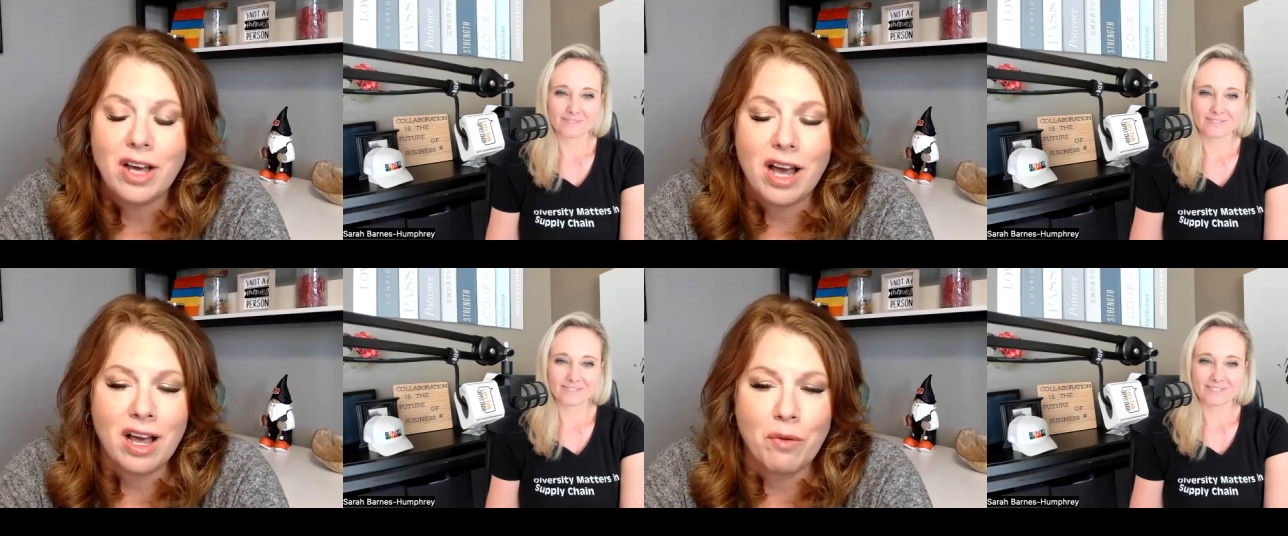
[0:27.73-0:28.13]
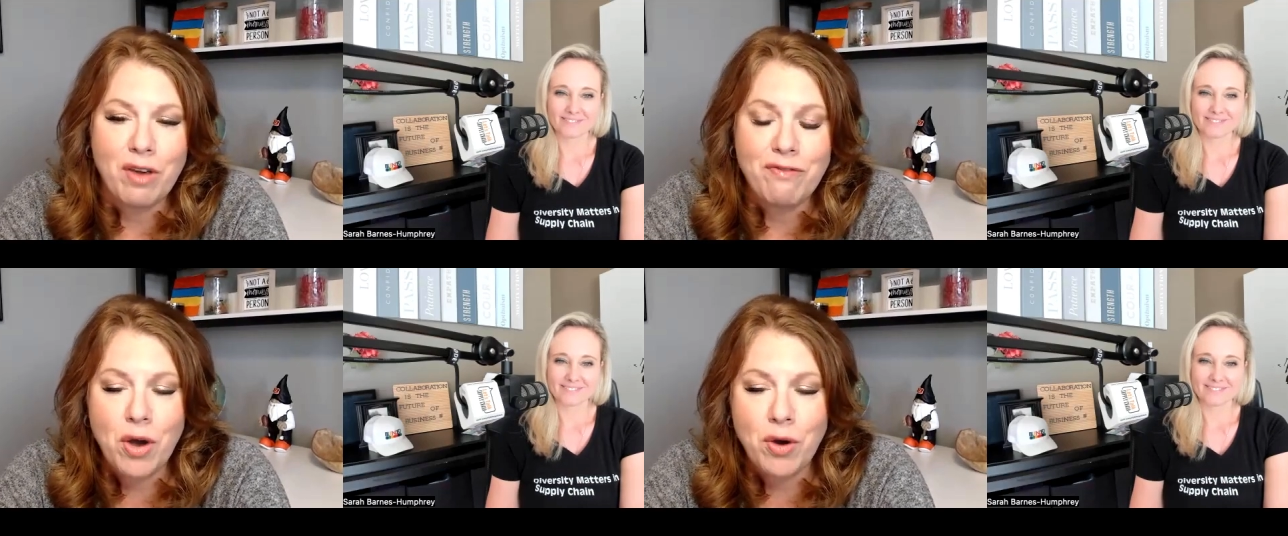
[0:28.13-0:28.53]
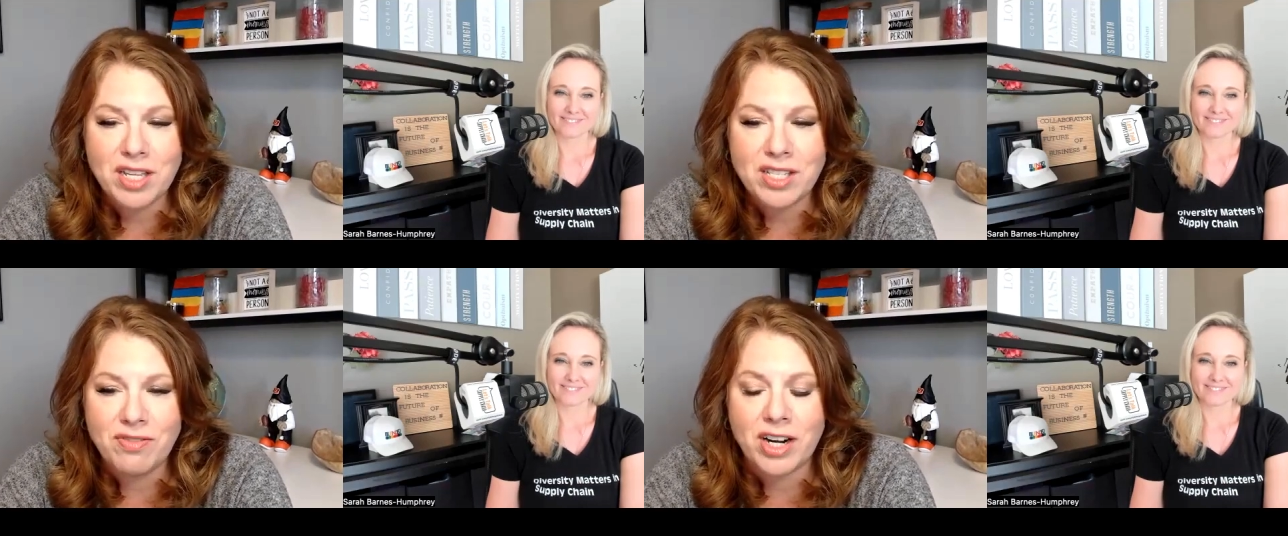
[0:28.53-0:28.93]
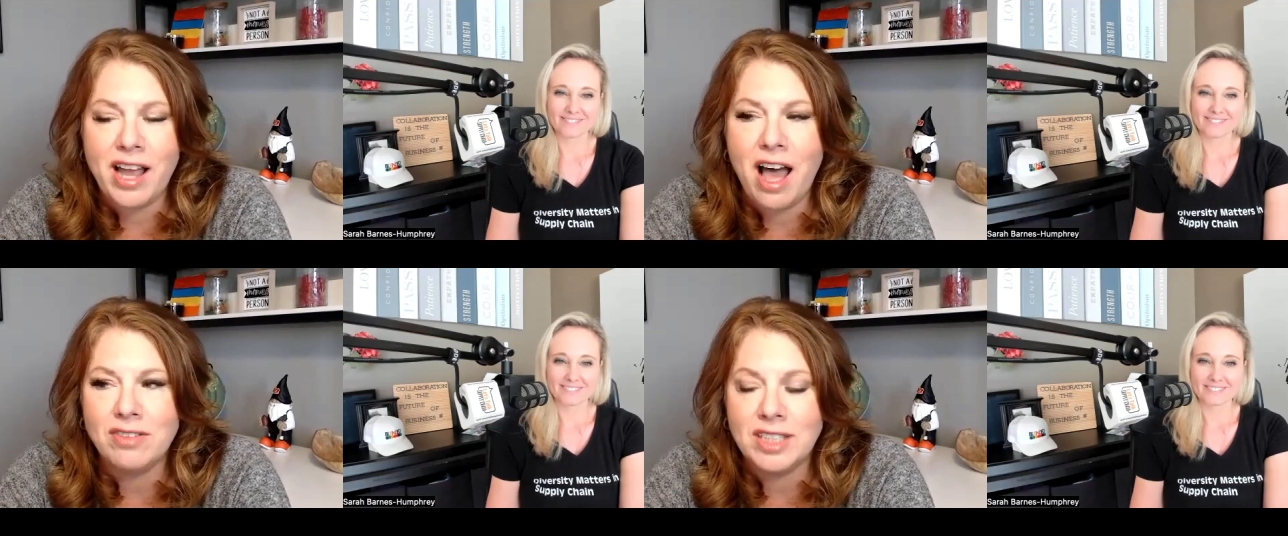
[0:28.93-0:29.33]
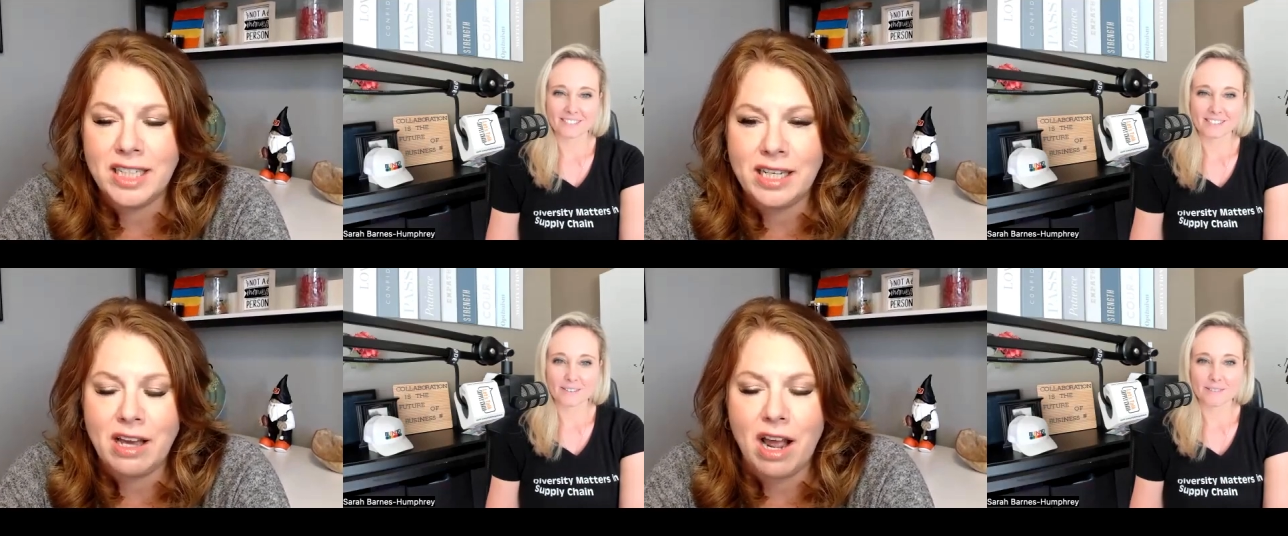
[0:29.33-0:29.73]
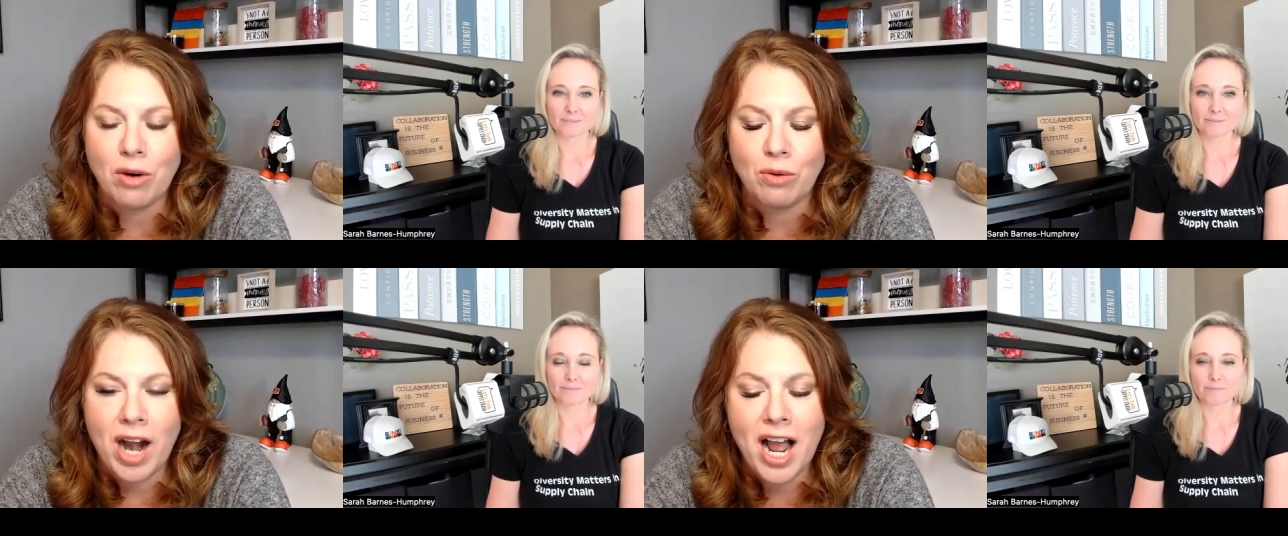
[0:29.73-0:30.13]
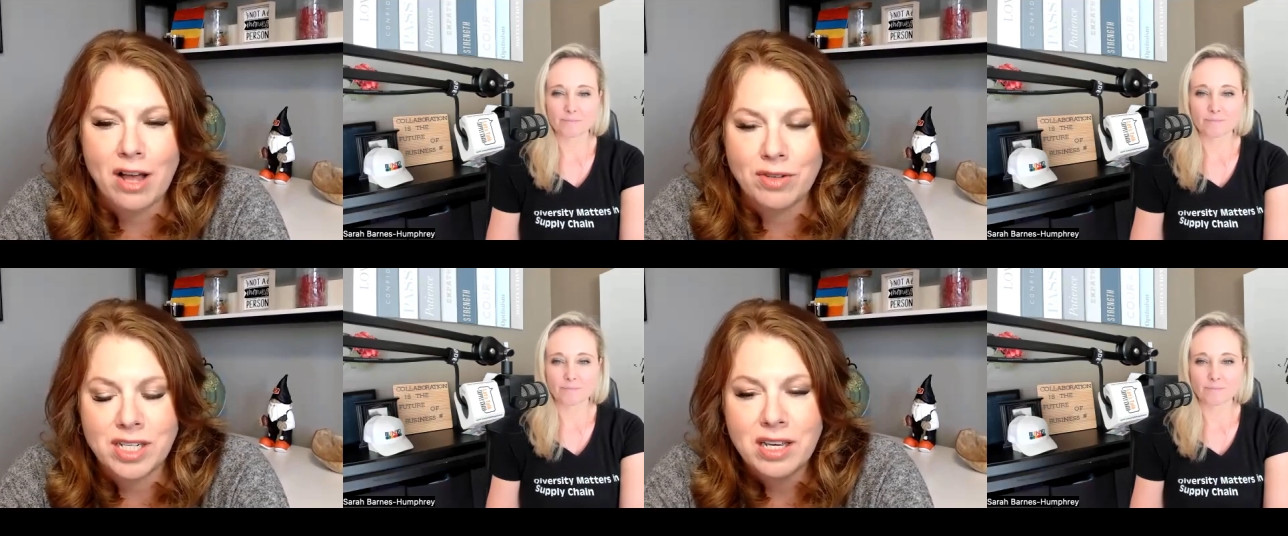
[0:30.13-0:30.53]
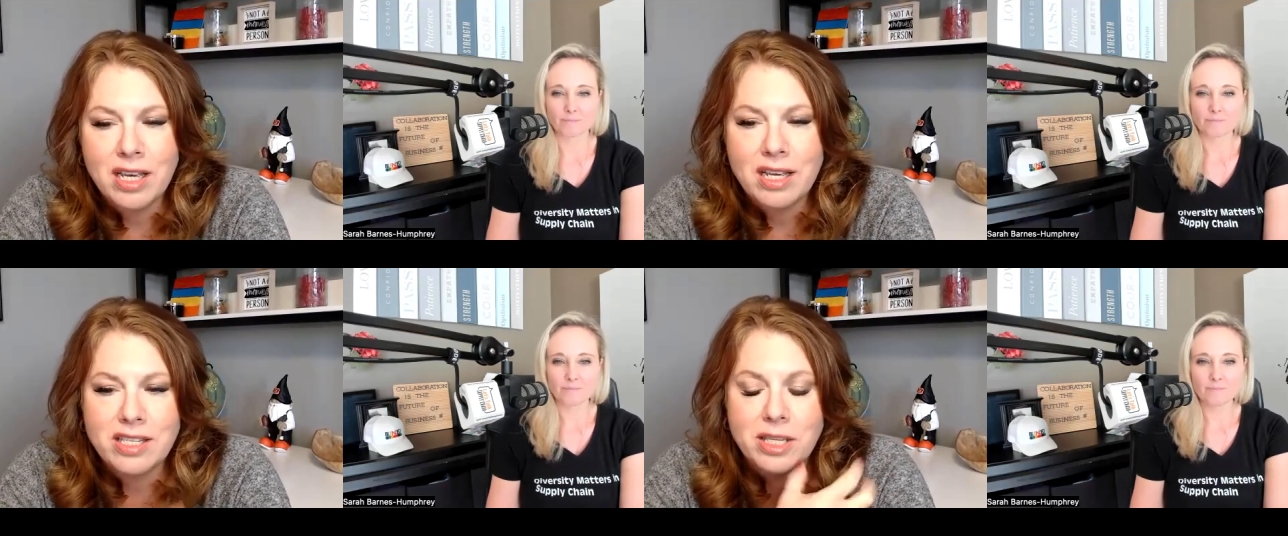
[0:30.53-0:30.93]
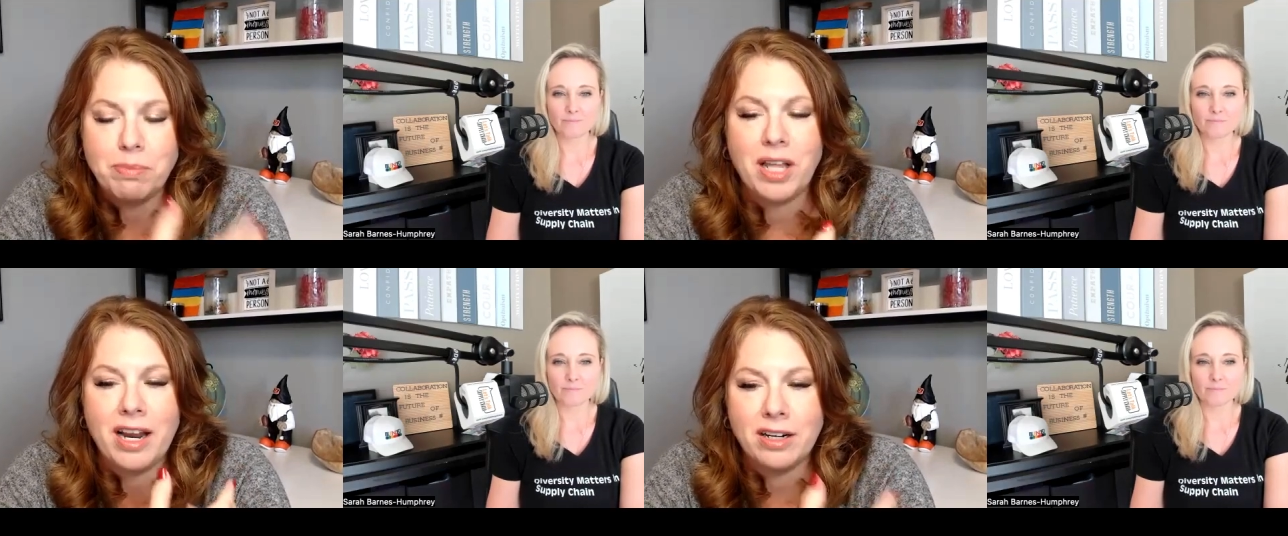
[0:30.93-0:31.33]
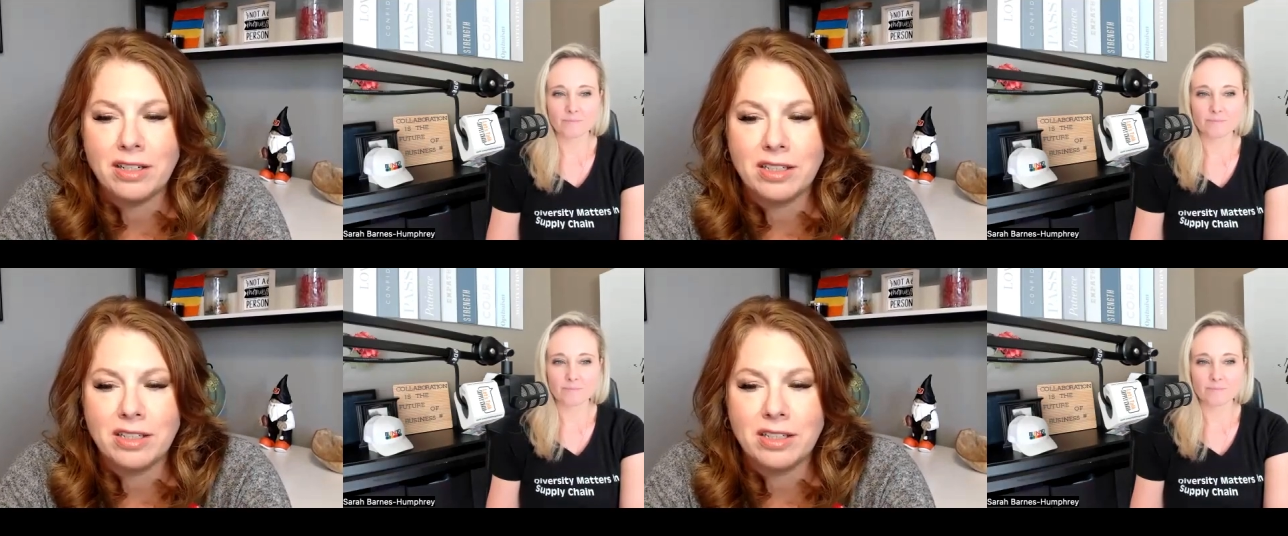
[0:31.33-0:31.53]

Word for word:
Speaker 1: Uh, we focus very heavily around supplier